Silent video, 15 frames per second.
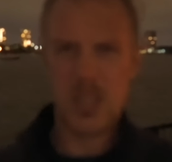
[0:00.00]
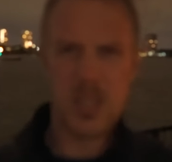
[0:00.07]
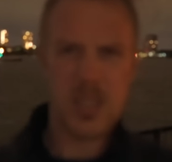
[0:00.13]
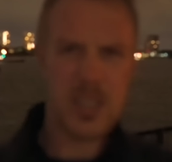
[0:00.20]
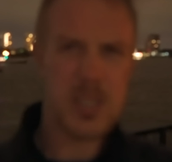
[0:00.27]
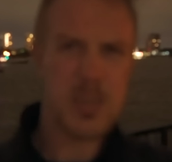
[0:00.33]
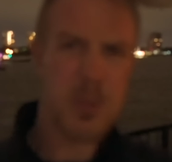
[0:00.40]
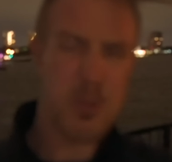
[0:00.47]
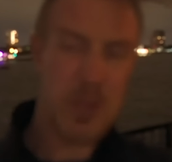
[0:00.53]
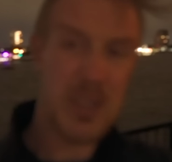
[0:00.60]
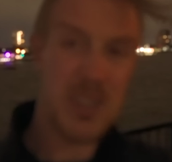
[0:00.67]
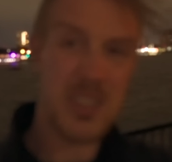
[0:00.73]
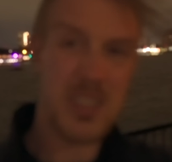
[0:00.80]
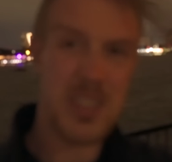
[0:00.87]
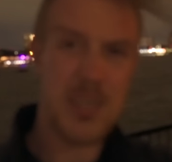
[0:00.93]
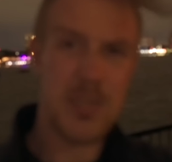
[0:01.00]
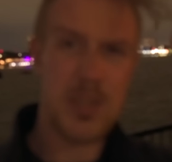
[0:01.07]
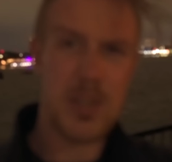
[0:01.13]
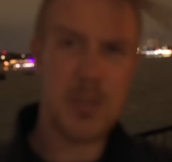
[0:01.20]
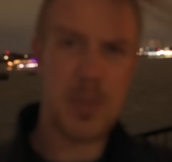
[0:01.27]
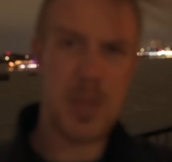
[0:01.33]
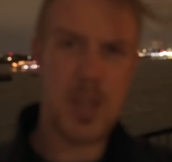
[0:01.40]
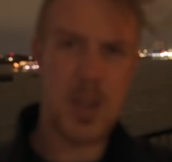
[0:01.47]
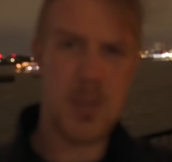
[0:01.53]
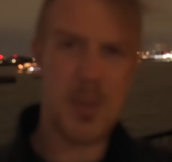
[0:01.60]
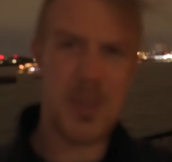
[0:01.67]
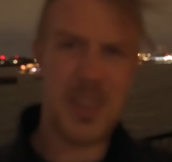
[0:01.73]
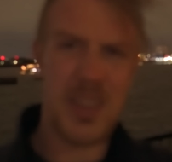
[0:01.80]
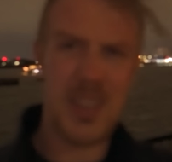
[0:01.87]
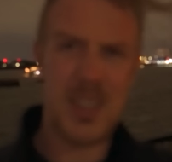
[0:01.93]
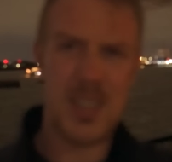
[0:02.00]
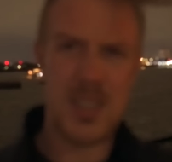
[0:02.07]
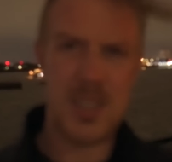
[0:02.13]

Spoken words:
it's a bit windy if you didn't pick up on that.